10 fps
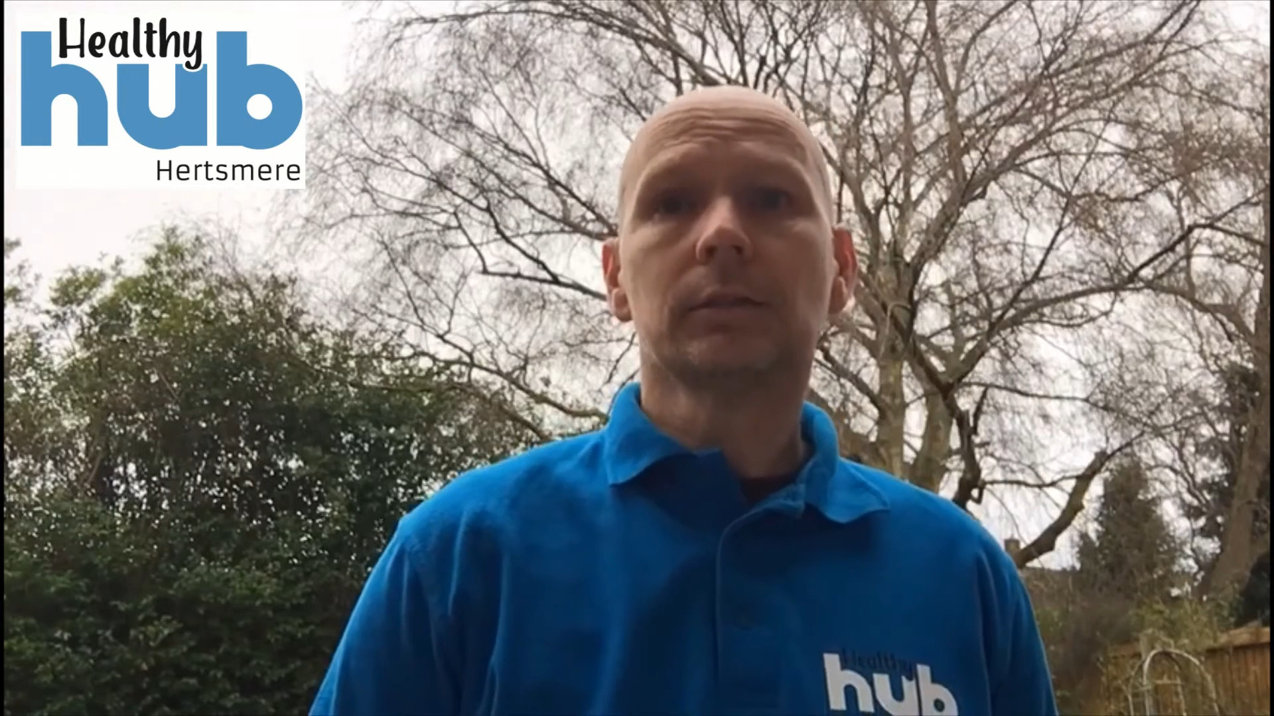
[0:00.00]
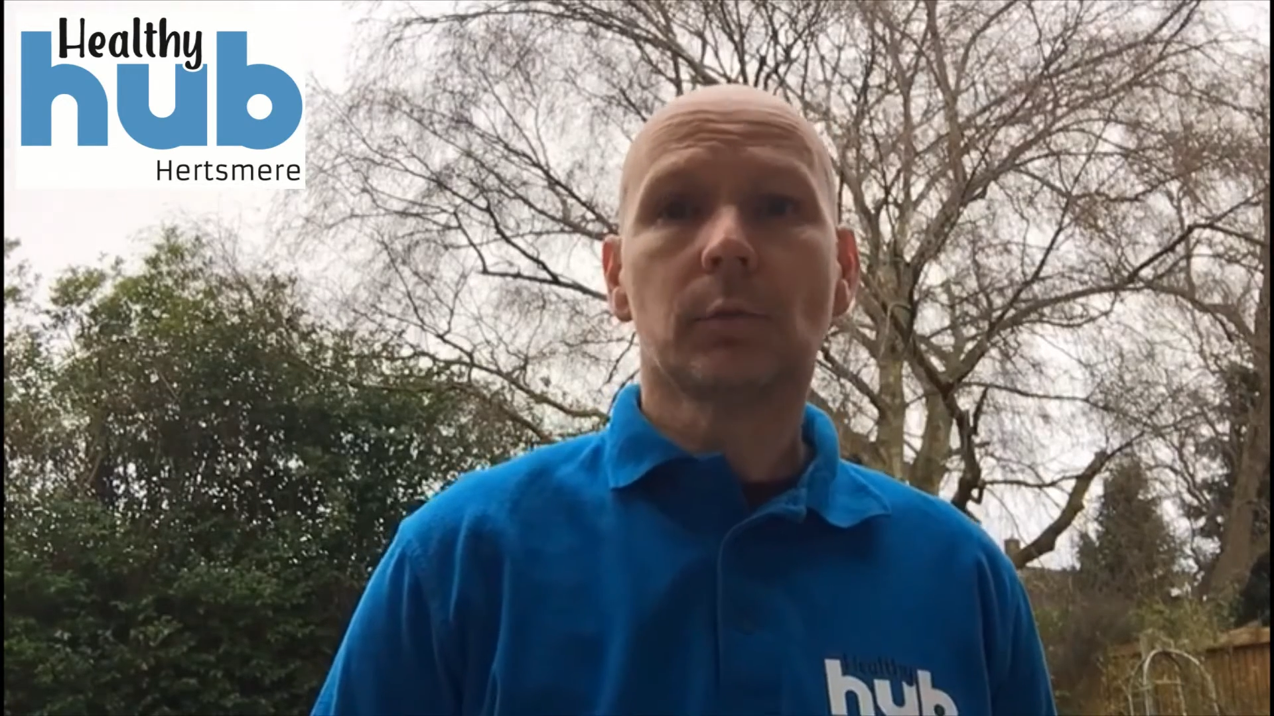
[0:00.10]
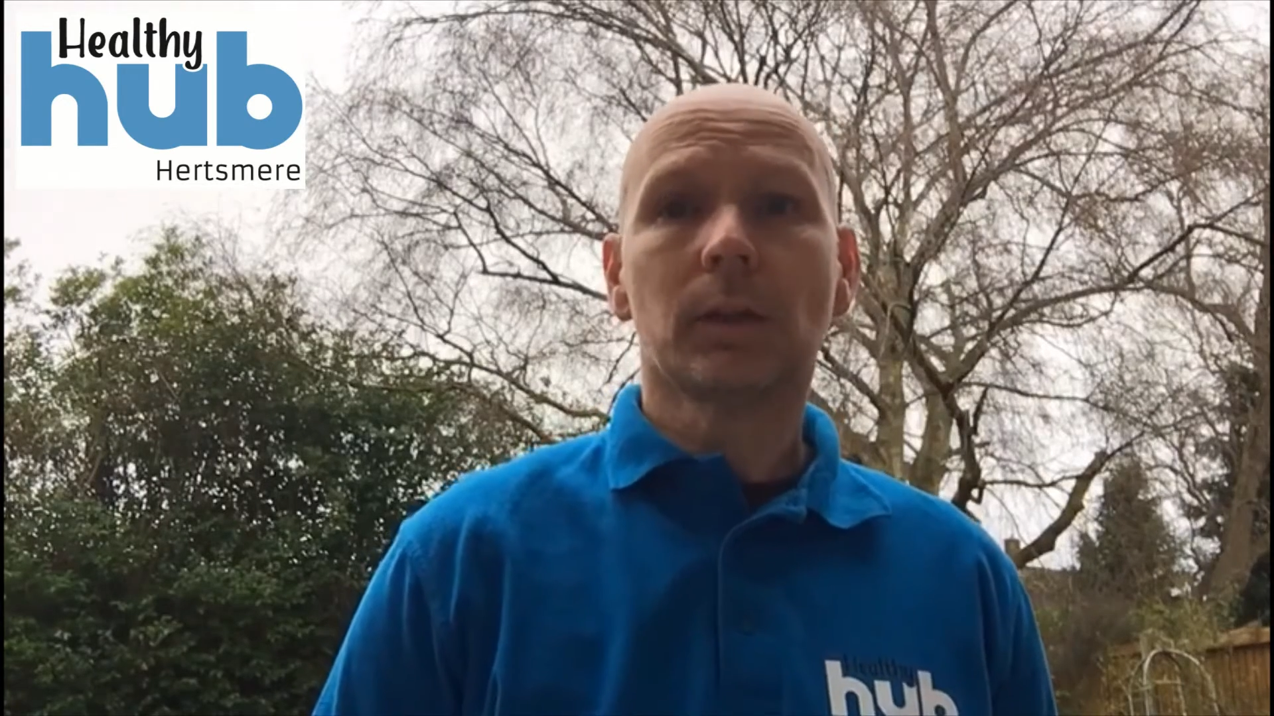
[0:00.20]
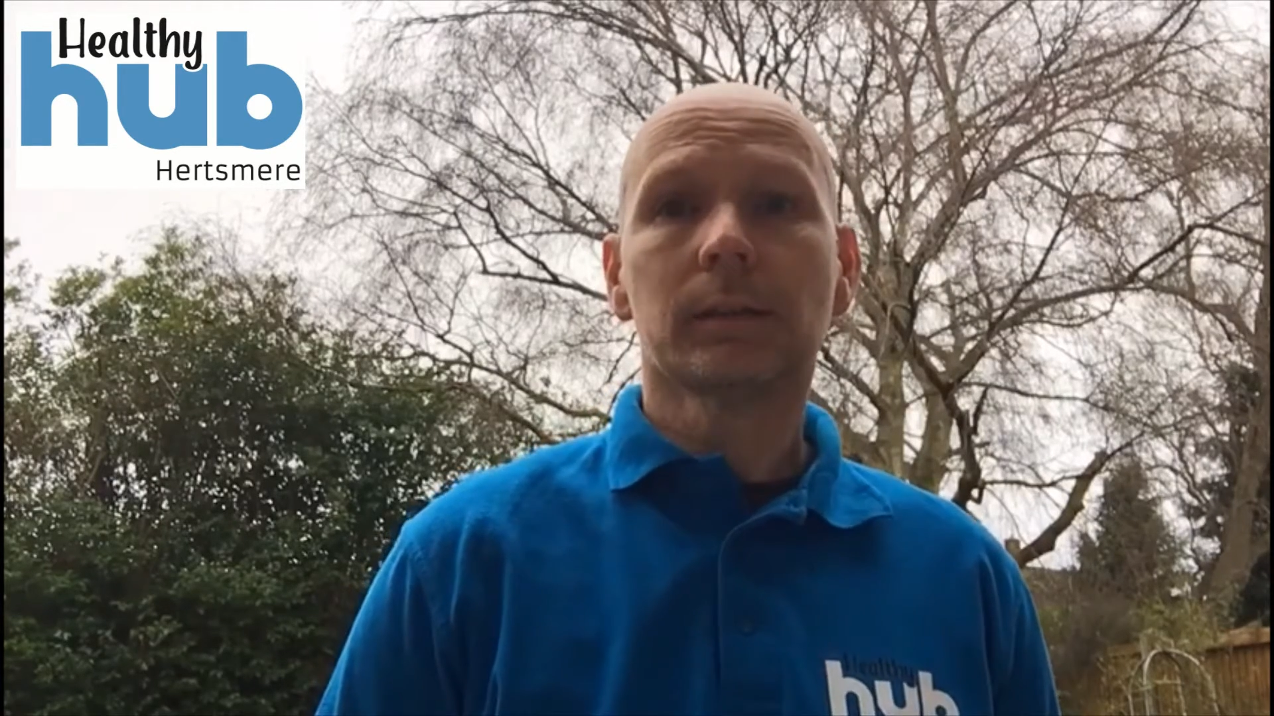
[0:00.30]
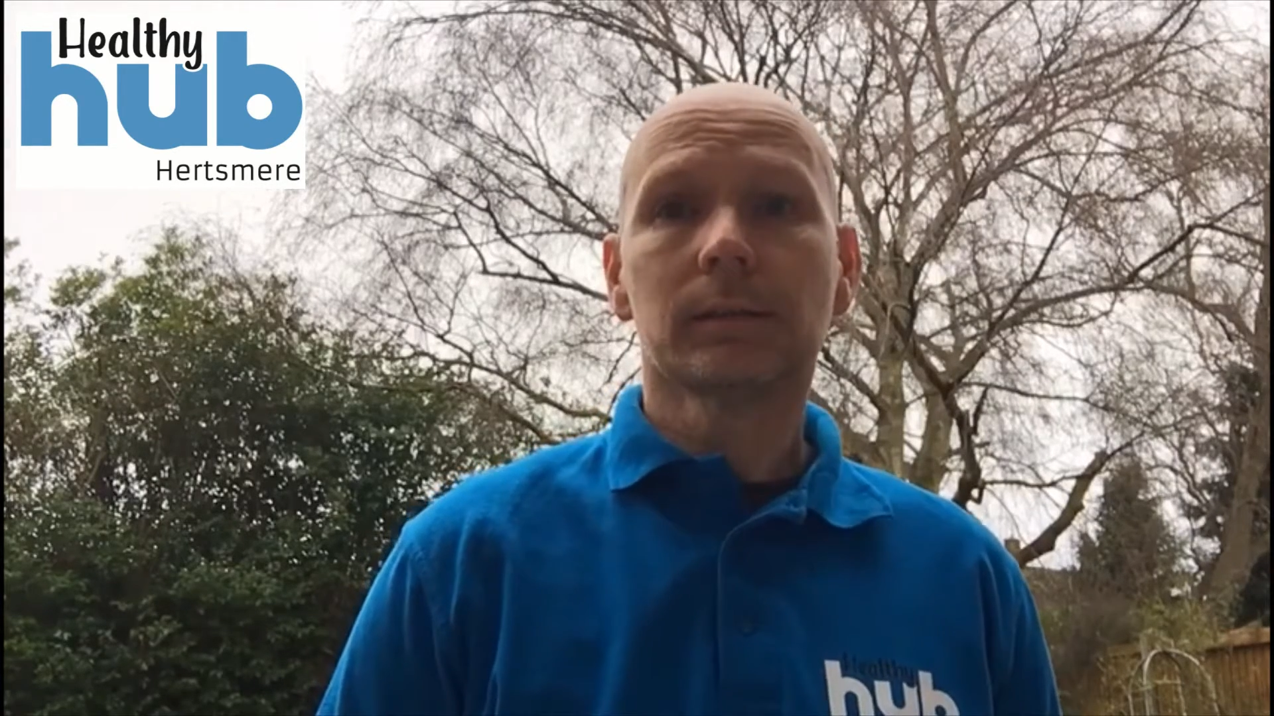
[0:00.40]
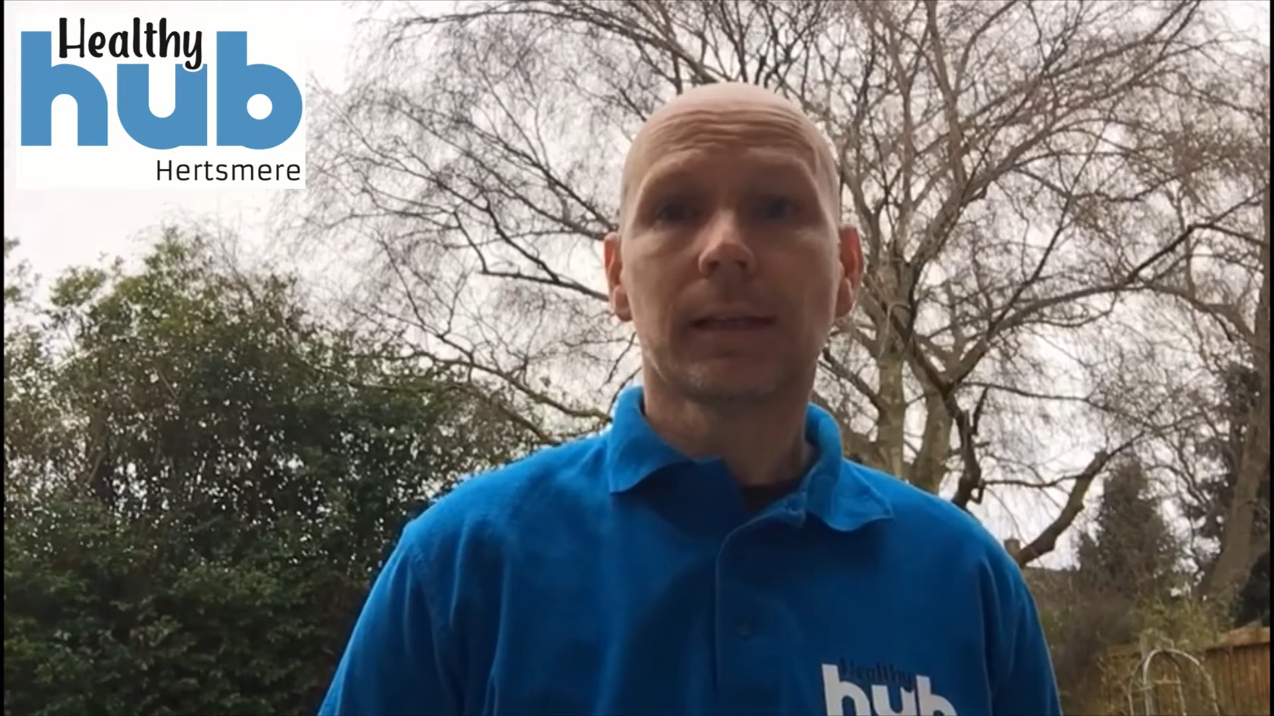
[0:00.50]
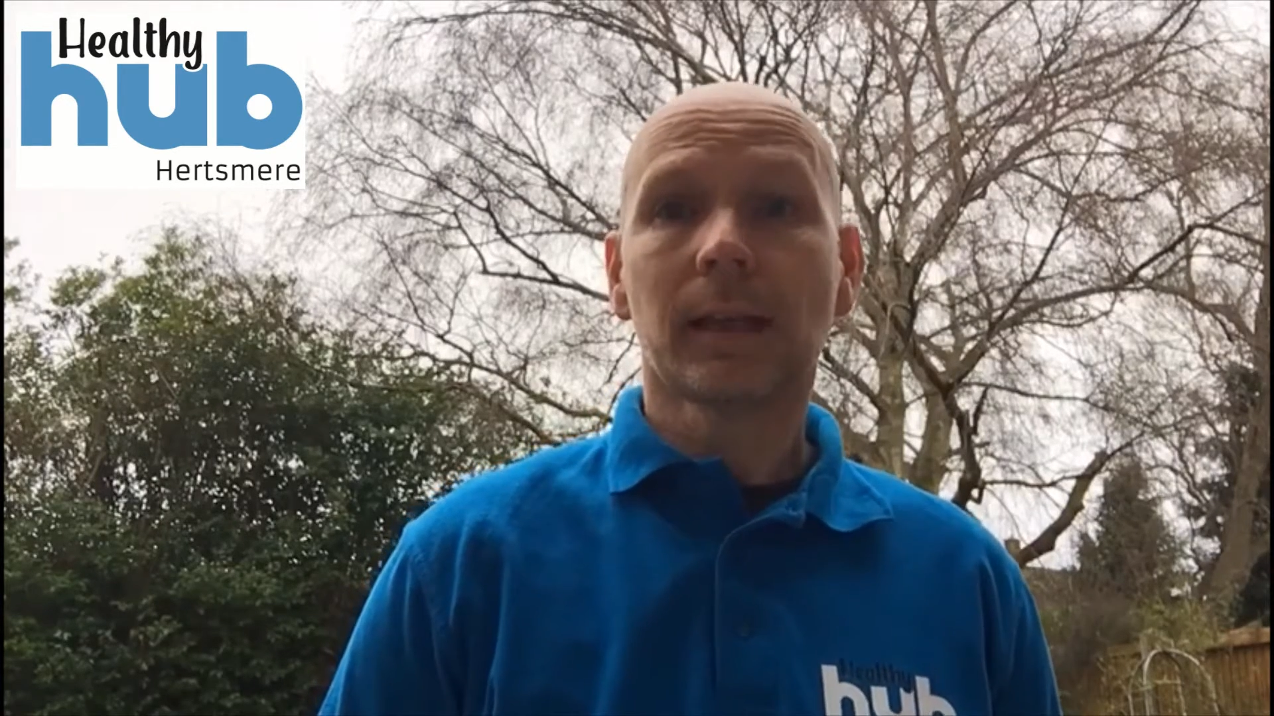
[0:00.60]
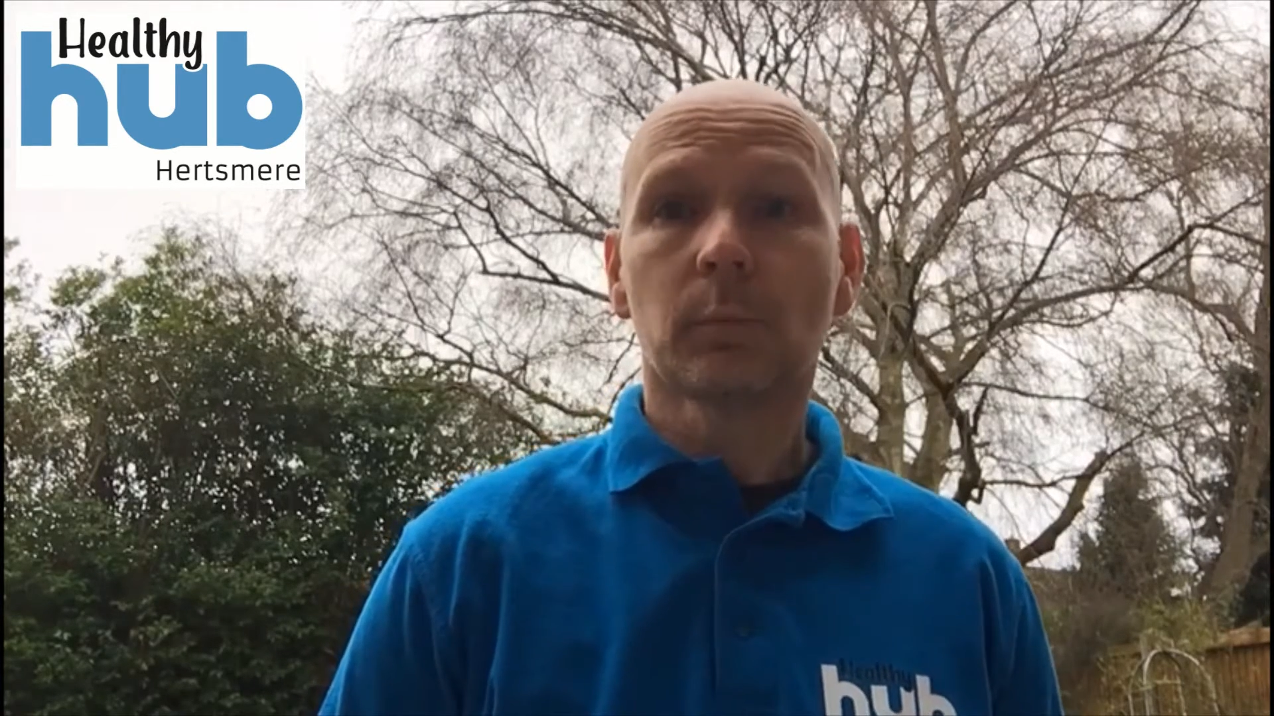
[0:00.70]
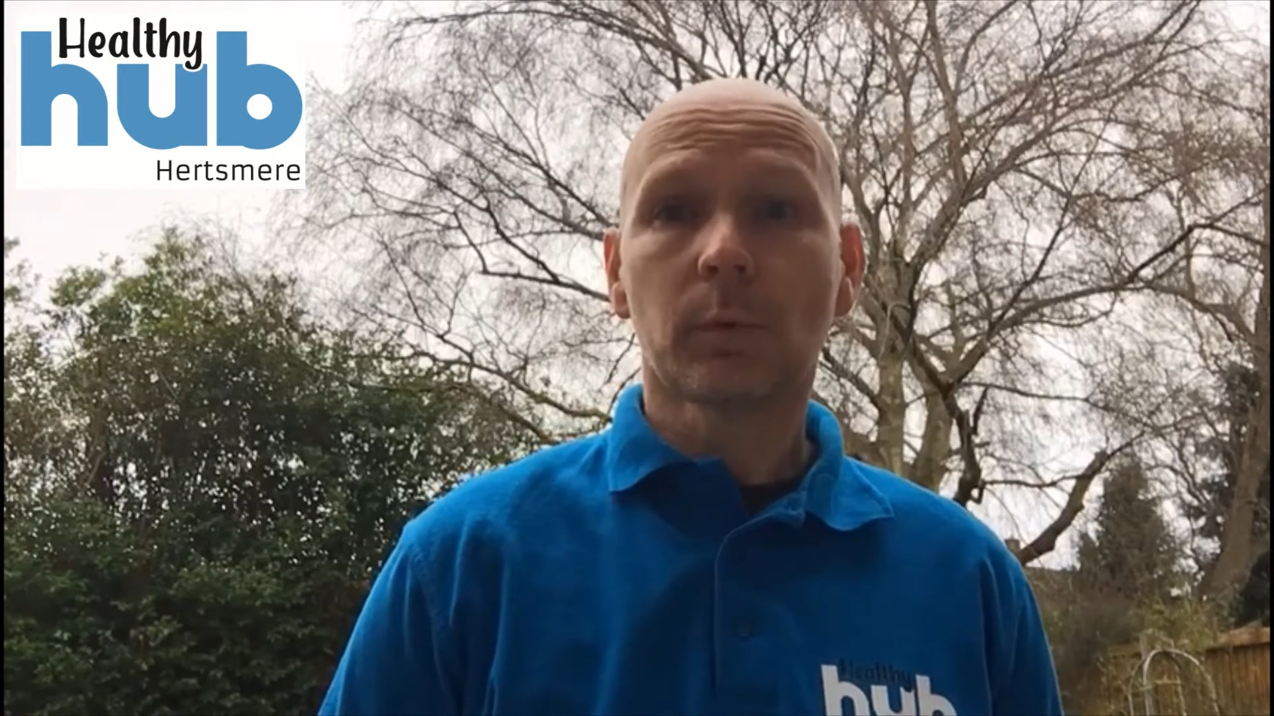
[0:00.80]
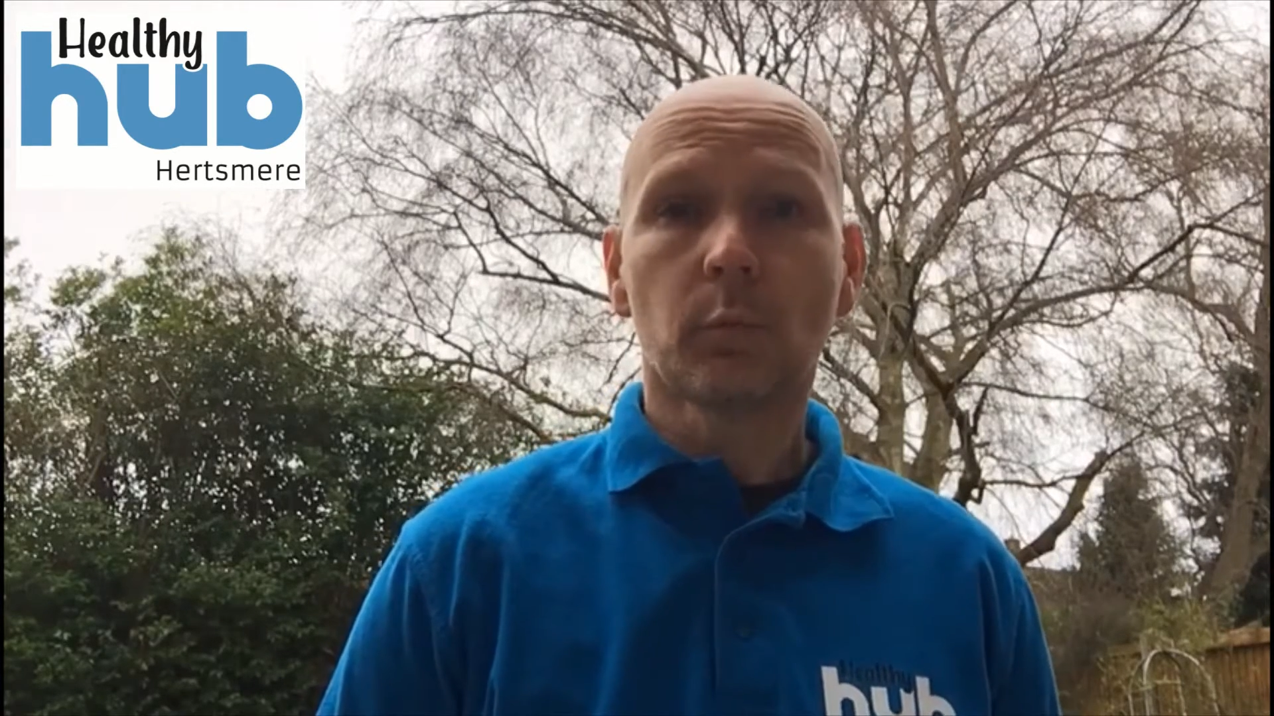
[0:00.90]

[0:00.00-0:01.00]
to understand